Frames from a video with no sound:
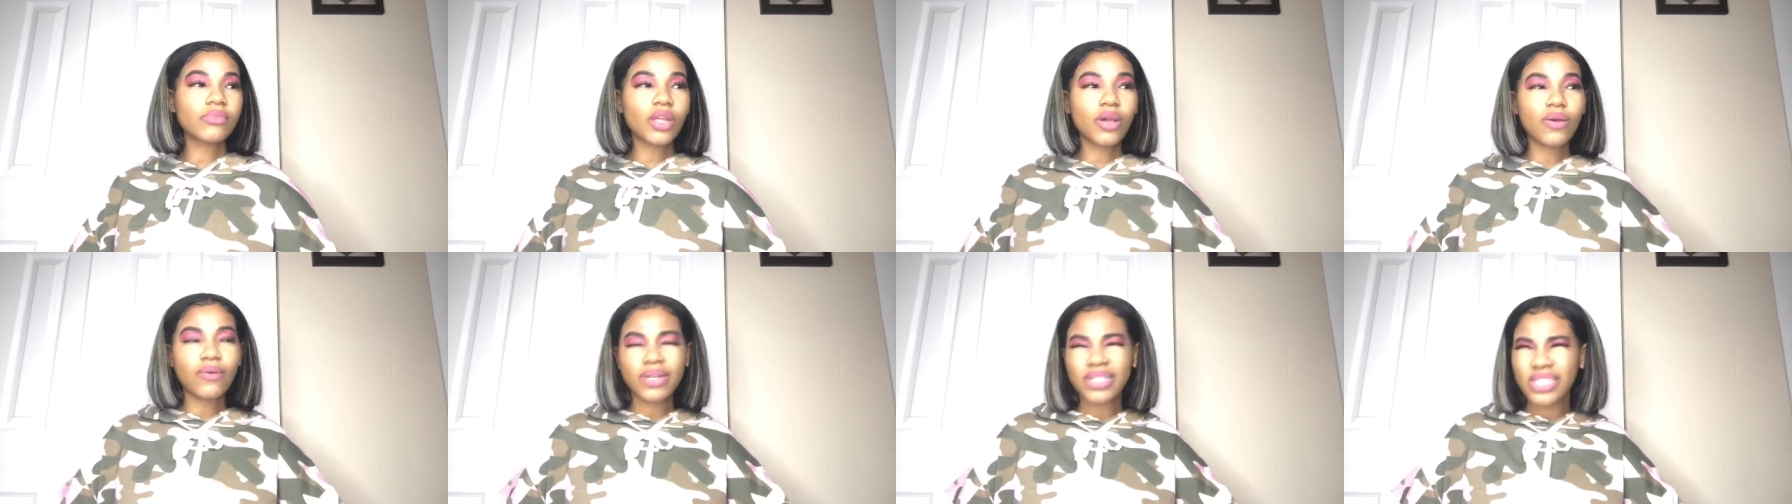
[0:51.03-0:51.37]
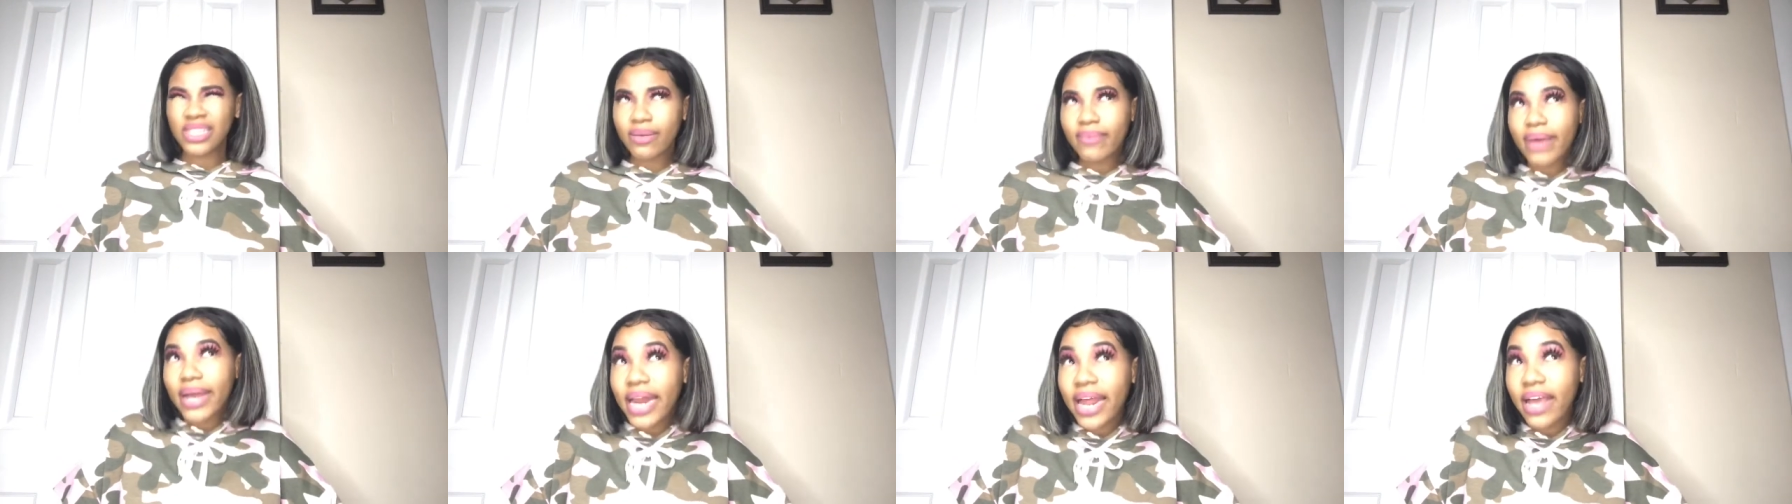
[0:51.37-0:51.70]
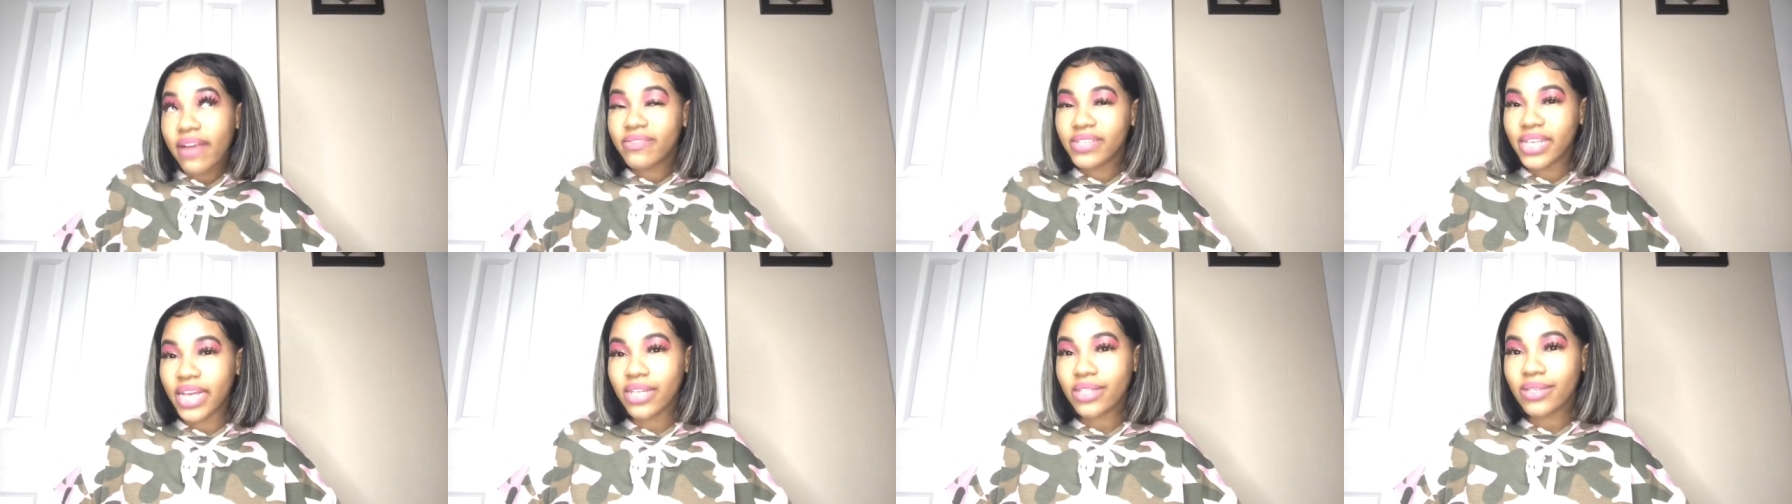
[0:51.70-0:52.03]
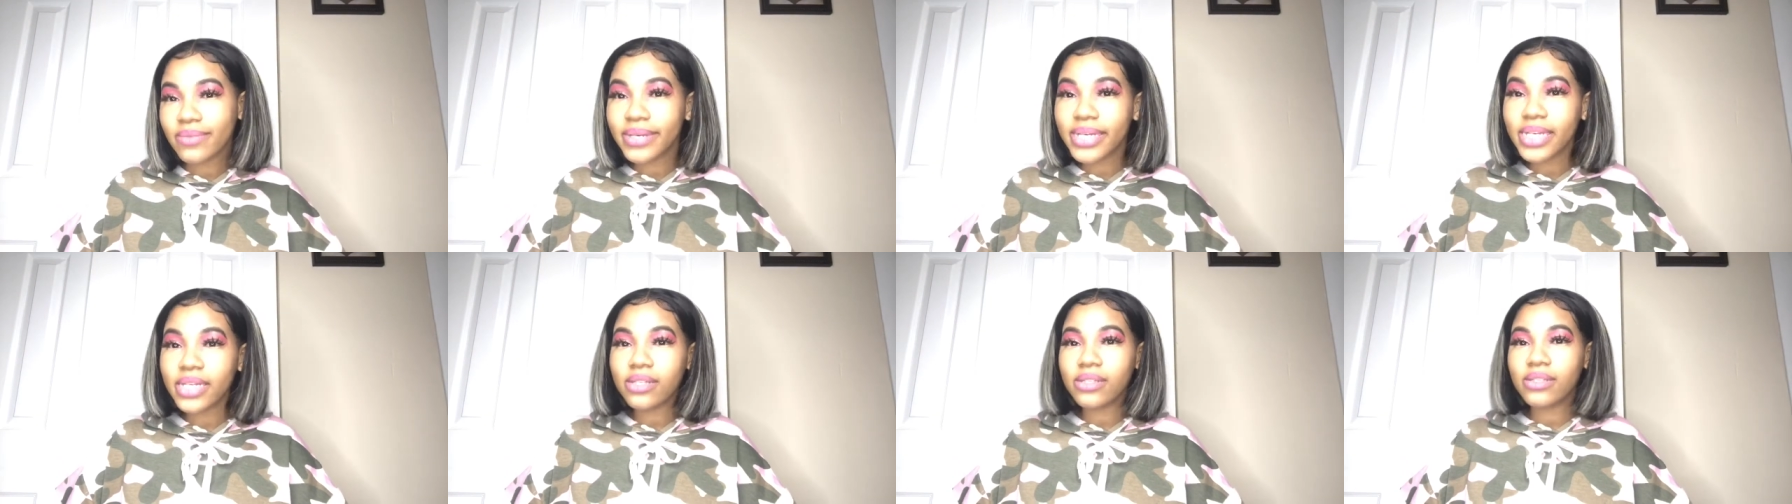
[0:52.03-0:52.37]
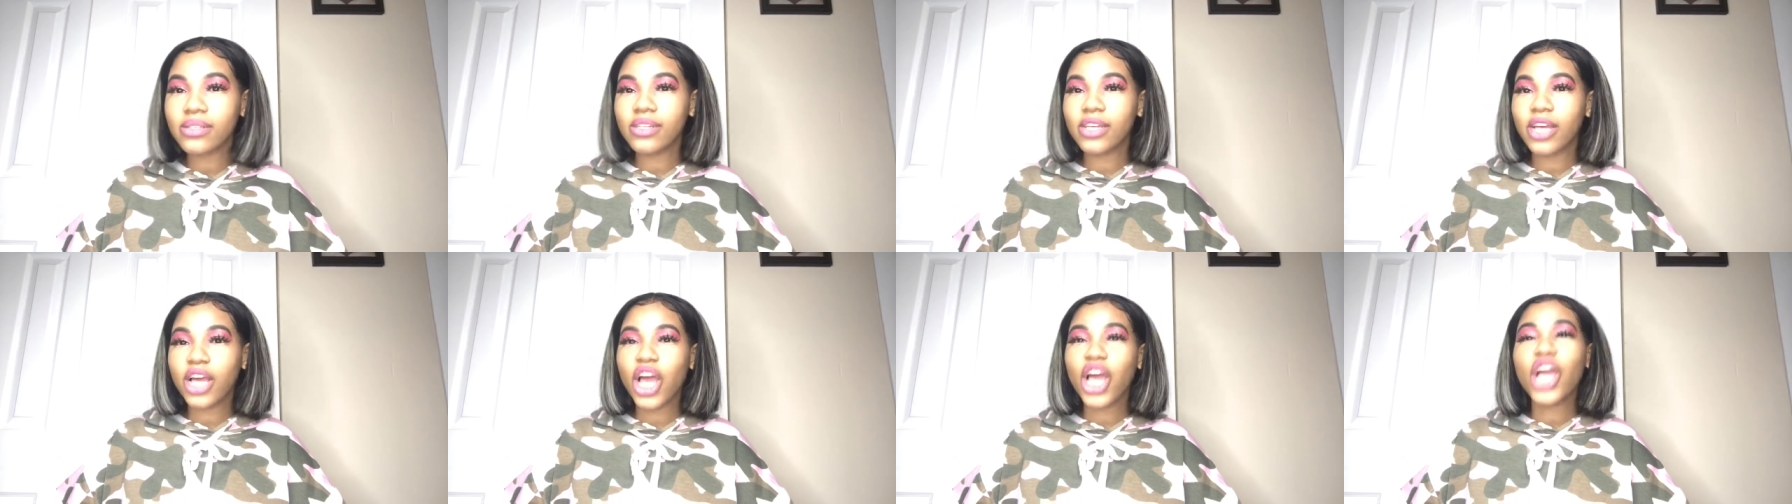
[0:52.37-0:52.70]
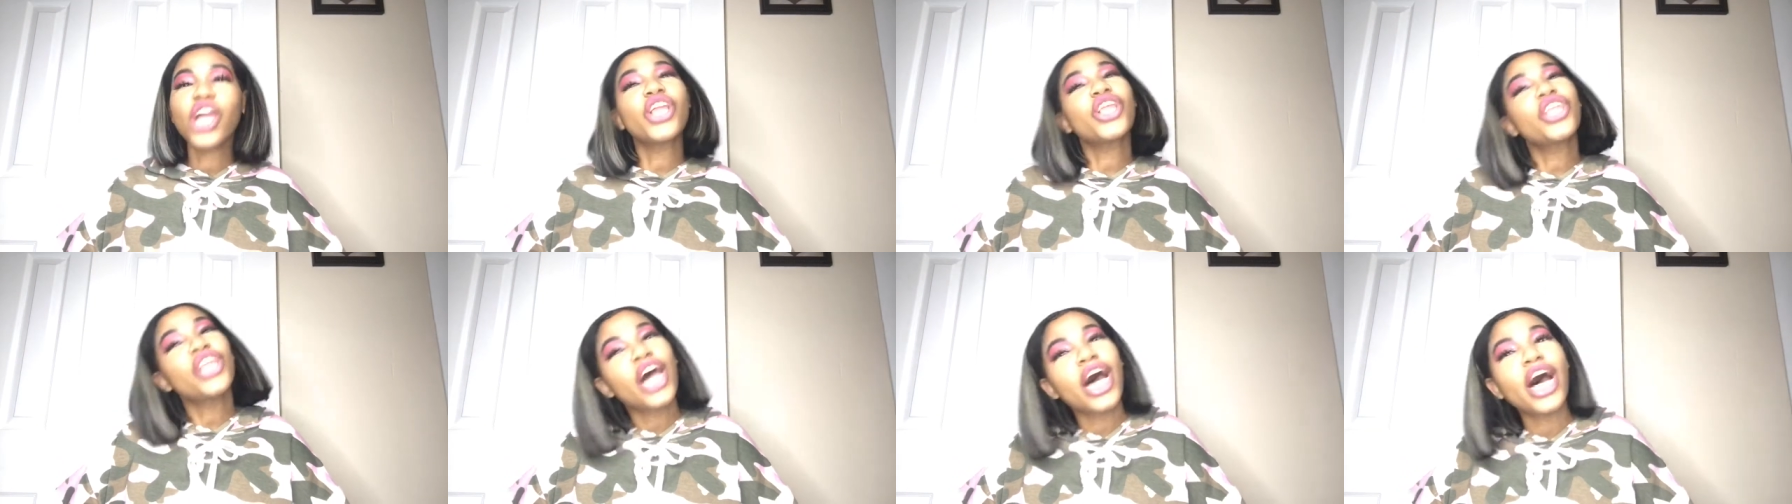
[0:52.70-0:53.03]
want somebody to have sex with?
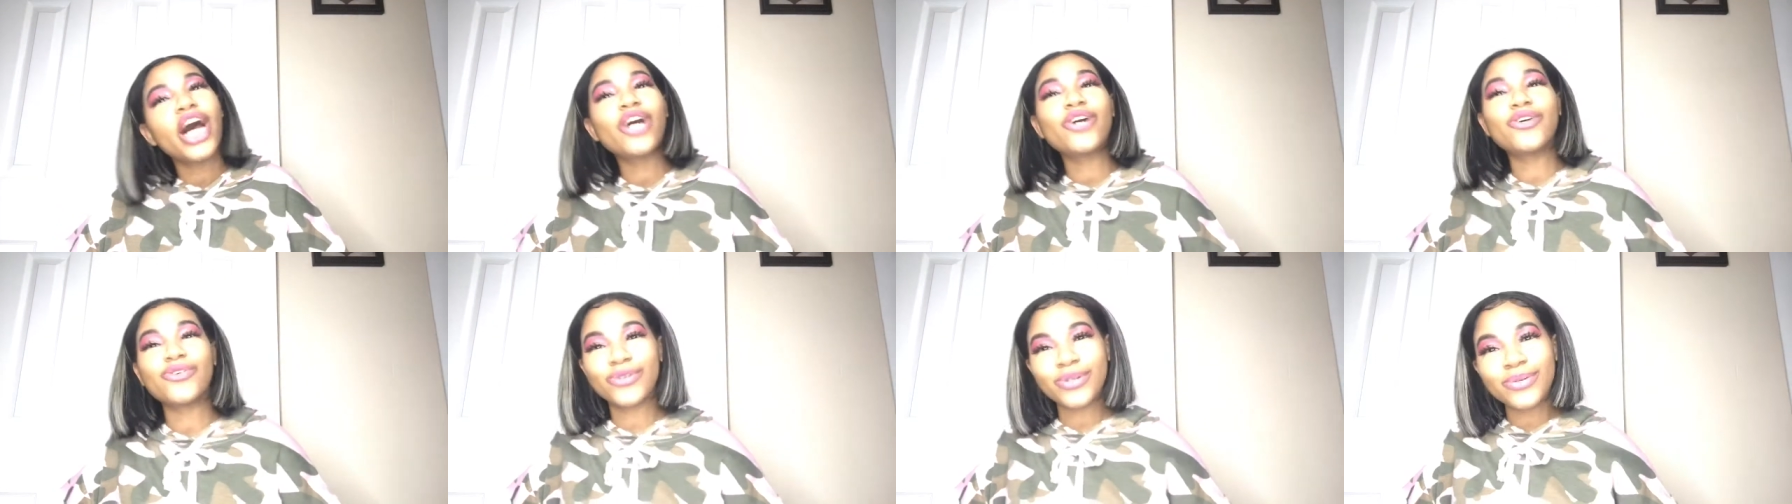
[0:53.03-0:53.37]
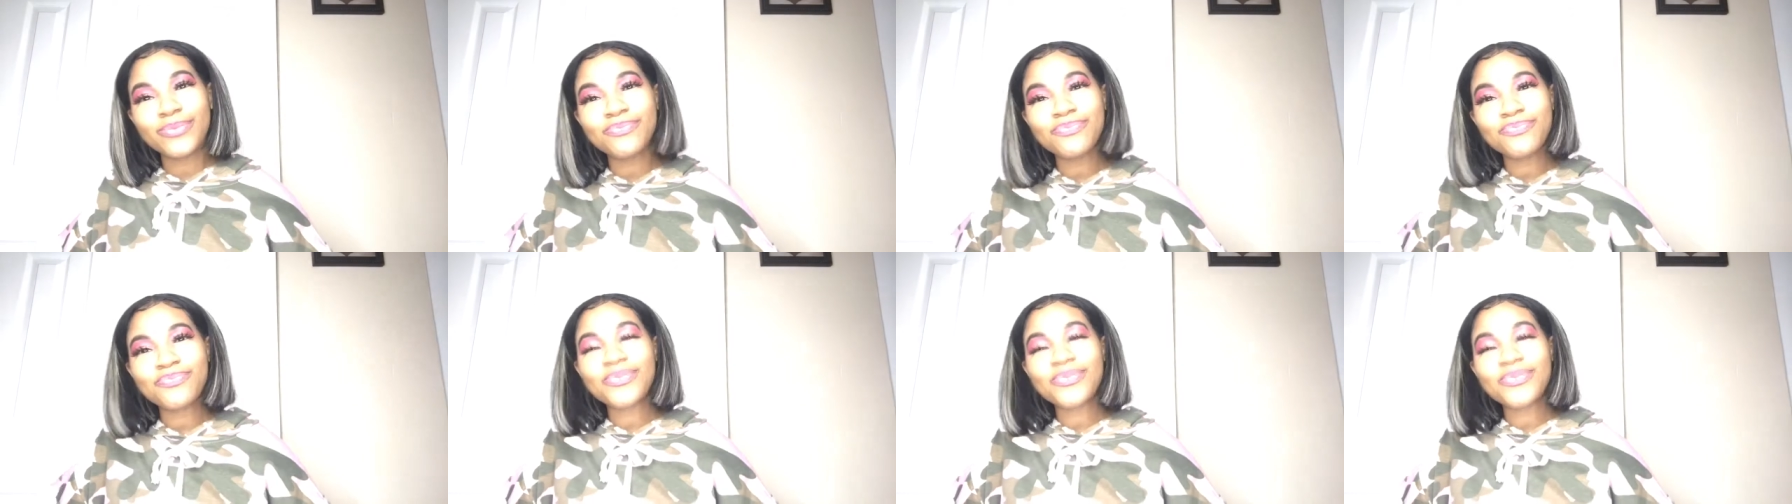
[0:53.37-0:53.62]
No.